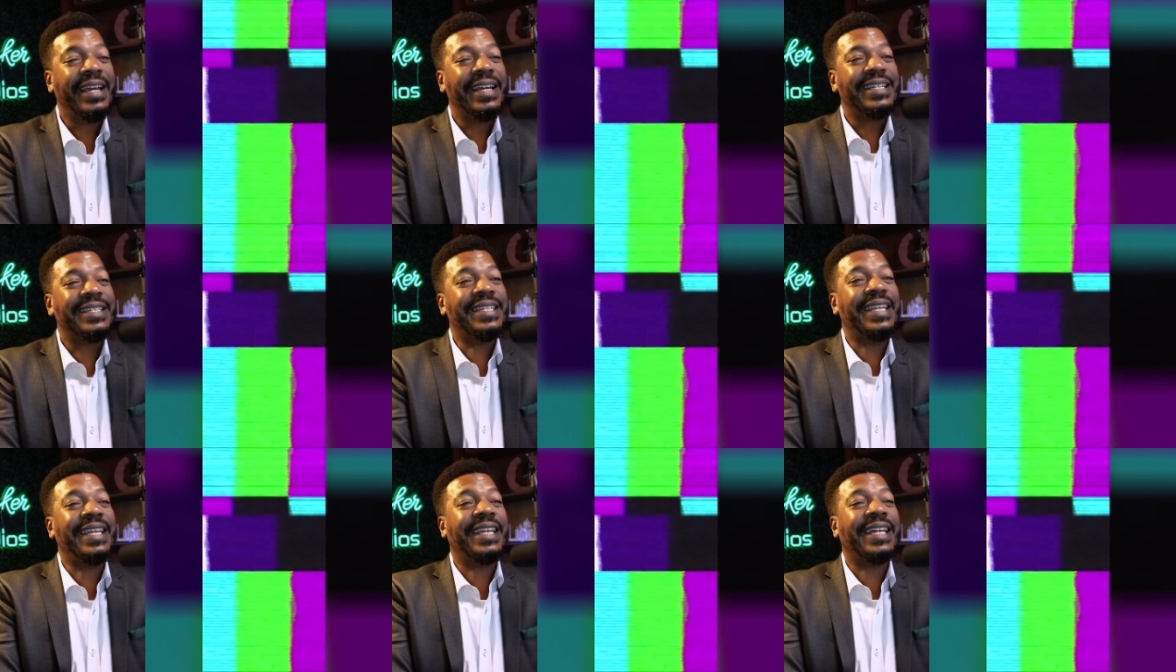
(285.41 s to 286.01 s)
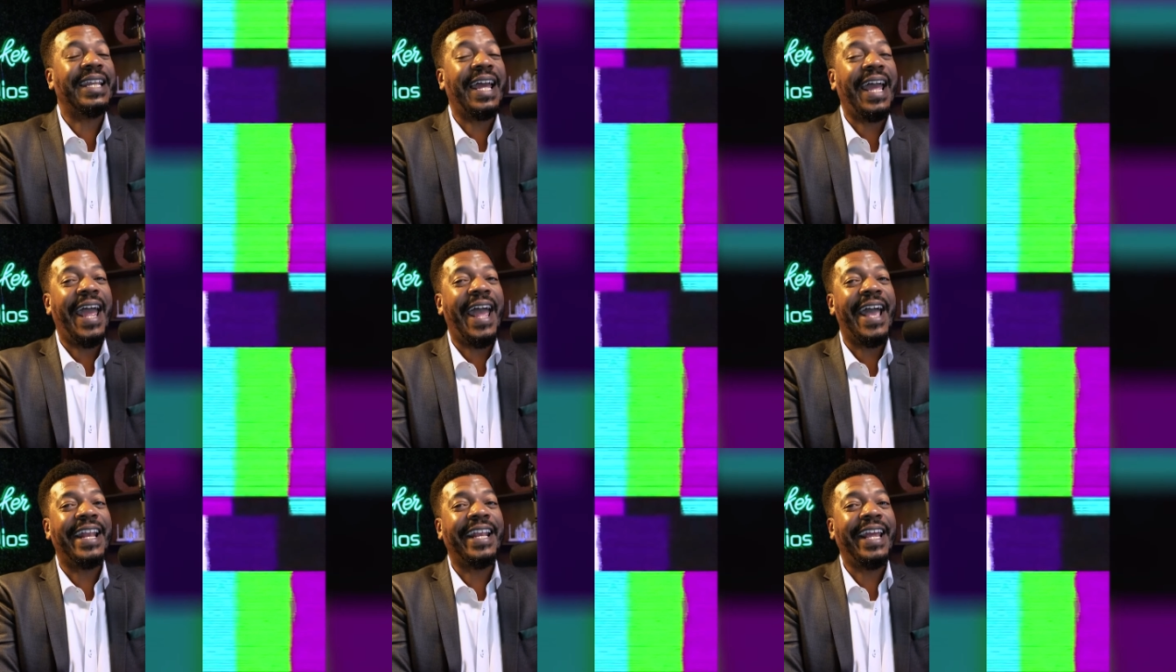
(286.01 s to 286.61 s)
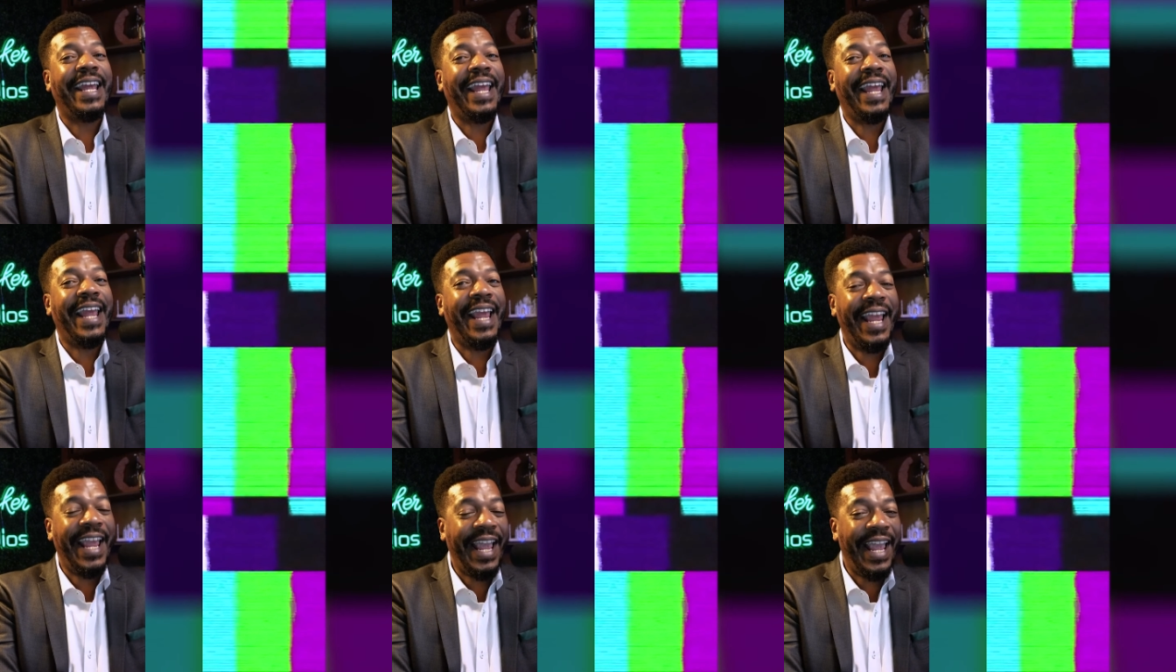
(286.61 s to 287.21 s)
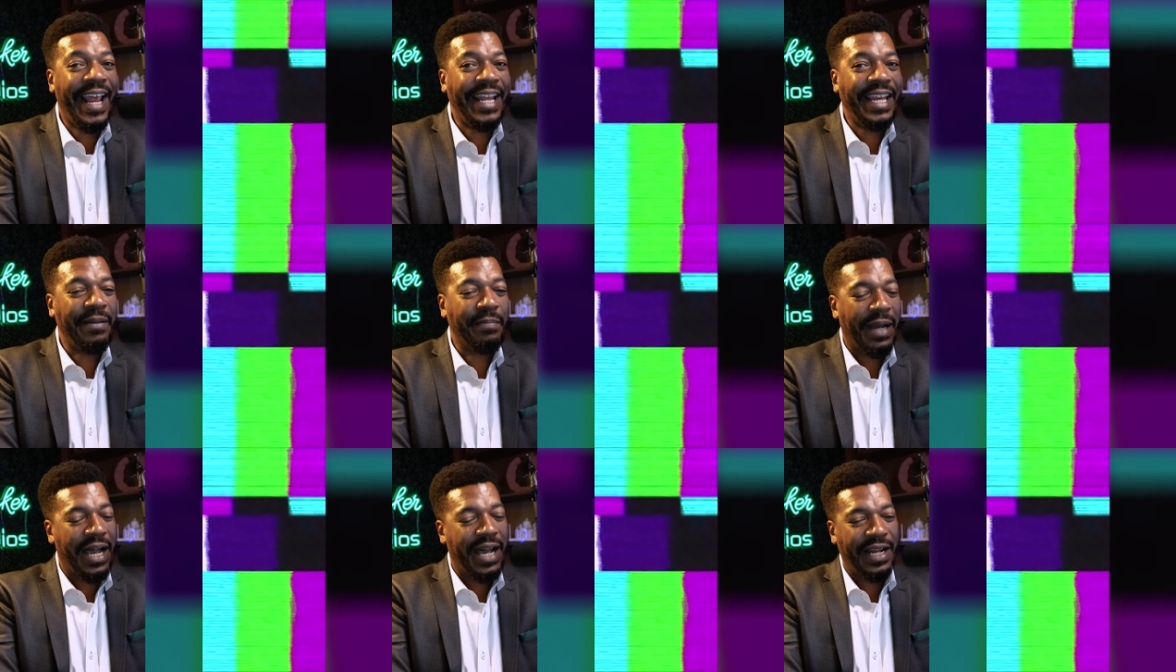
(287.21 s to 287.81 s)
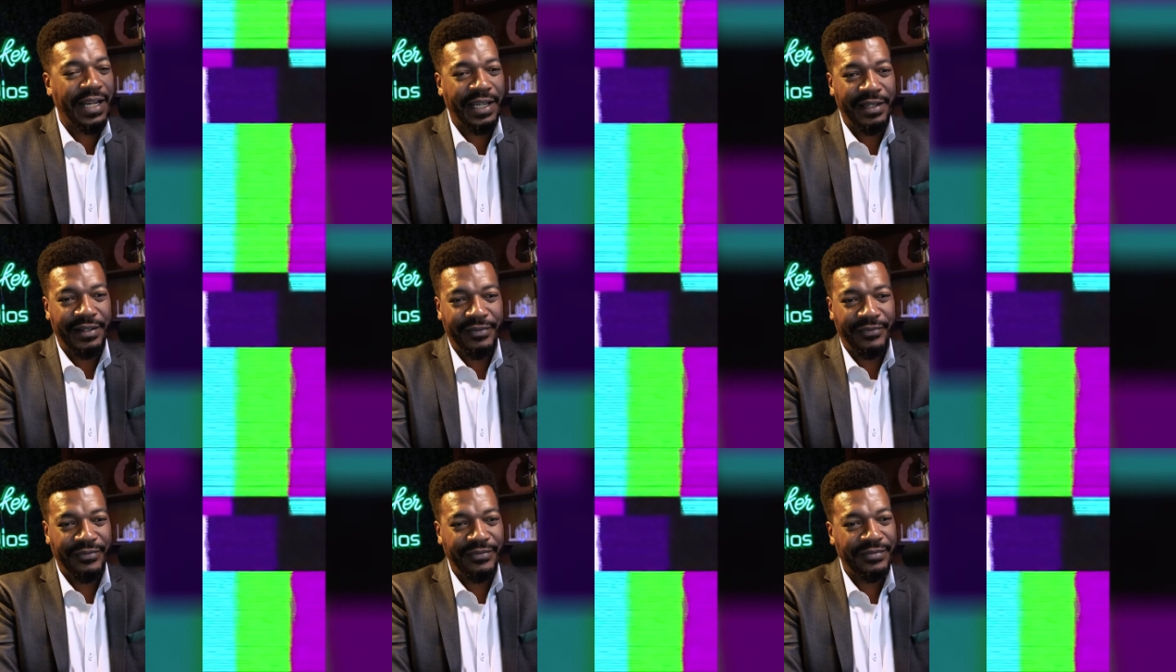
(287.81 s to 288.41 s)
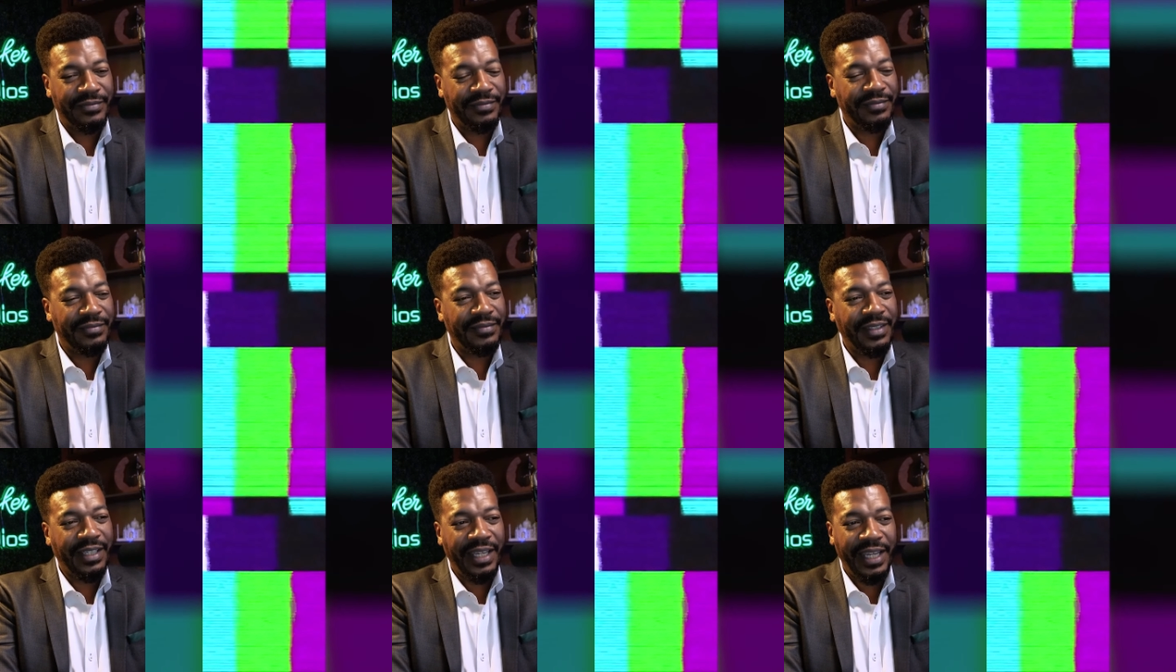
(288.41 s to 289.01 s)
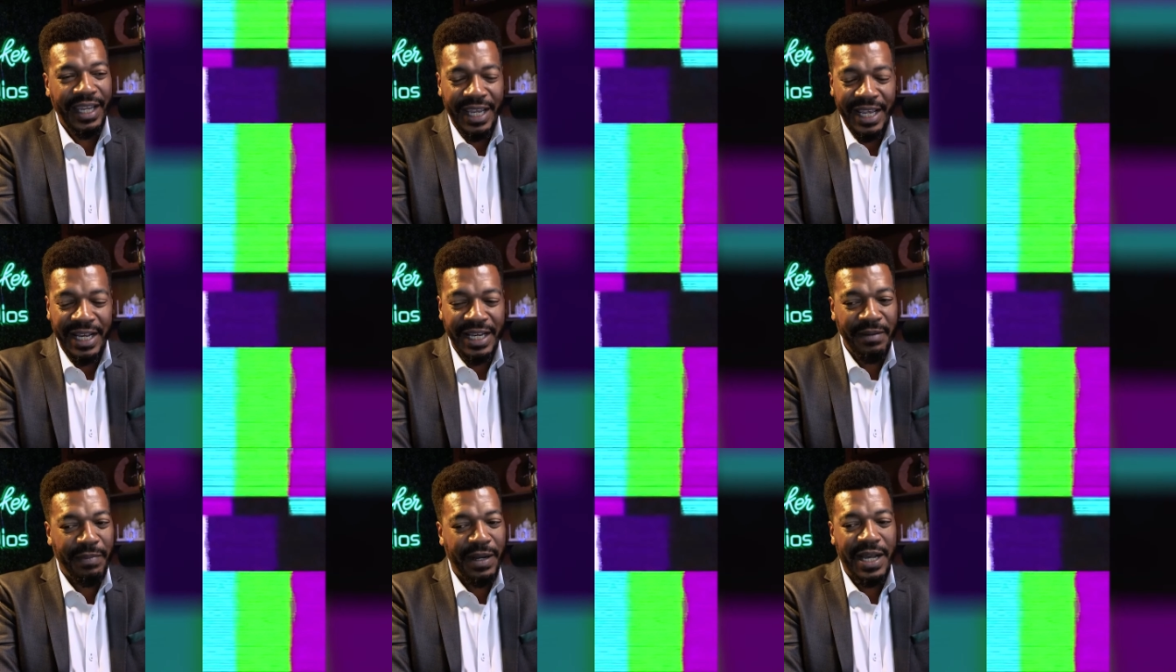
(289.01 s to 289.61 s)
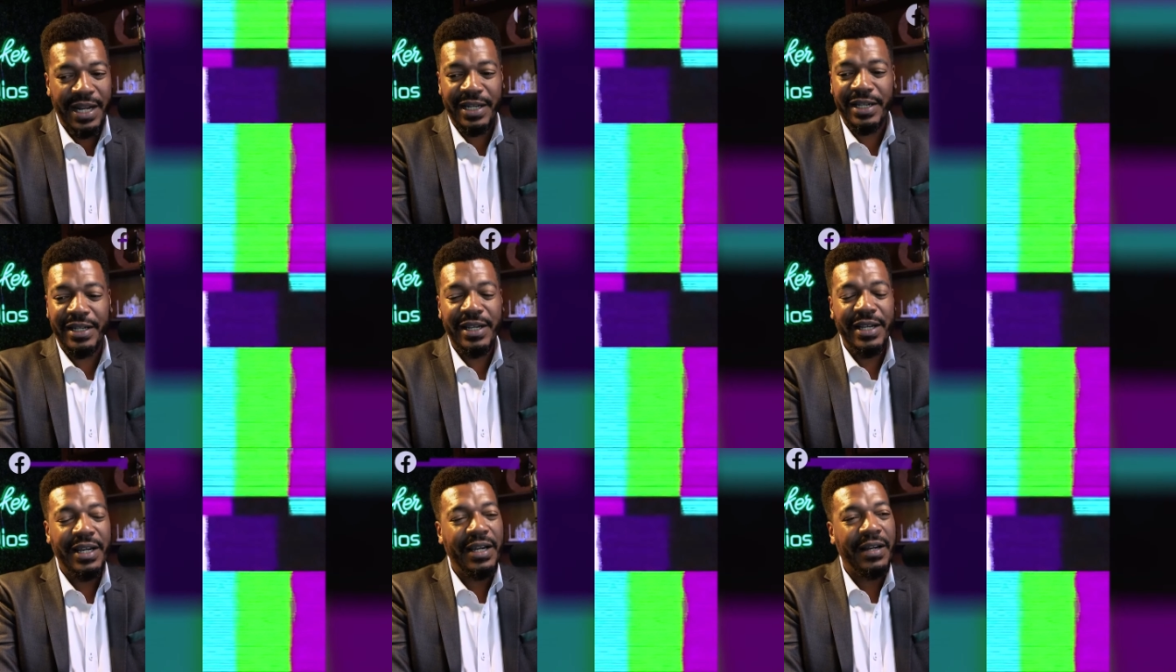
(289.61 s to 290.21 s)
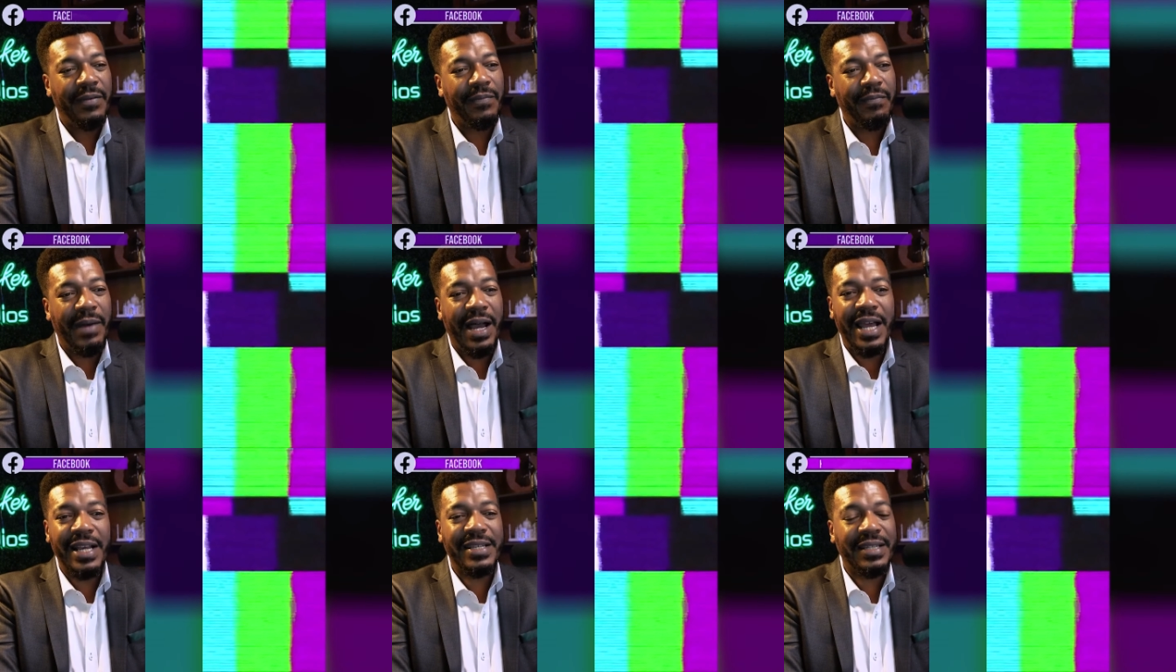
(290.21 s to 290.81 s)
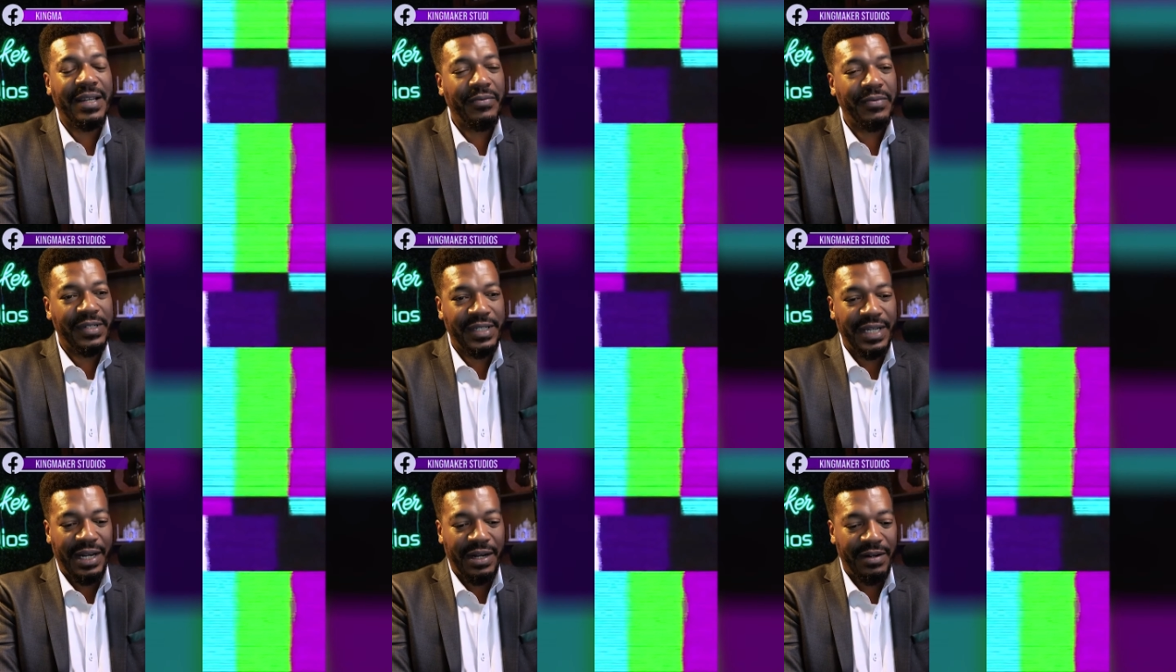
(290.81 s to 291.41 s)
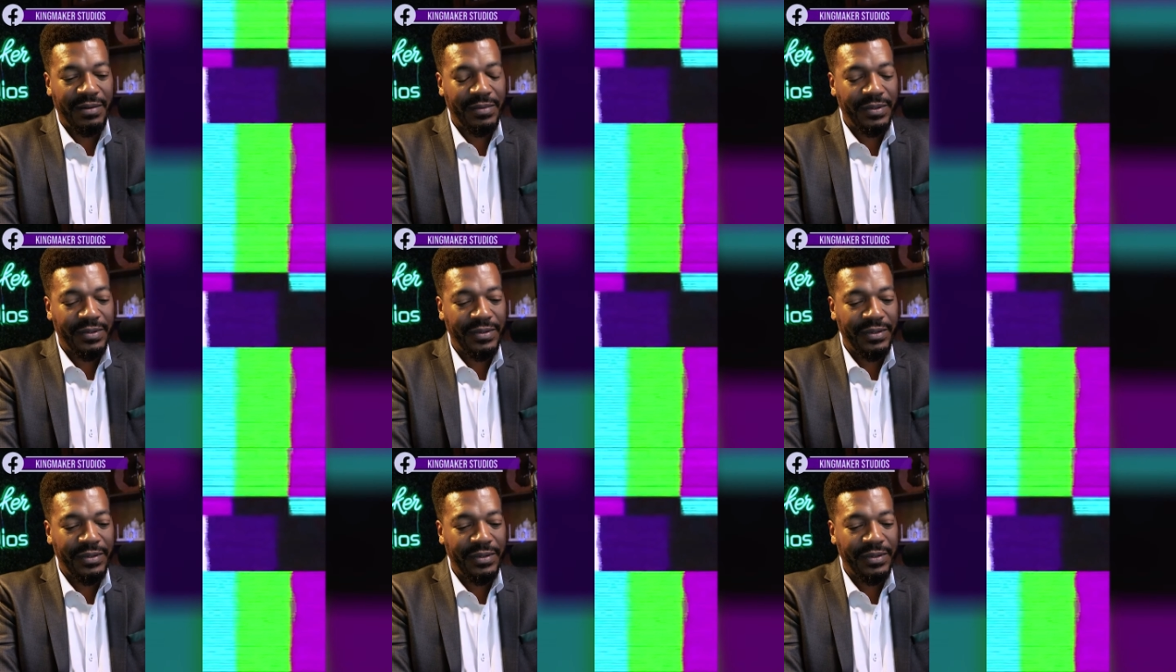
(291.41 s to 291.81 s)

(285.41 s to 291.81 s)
She could have had anybody. Anybody. Mindset was terrible.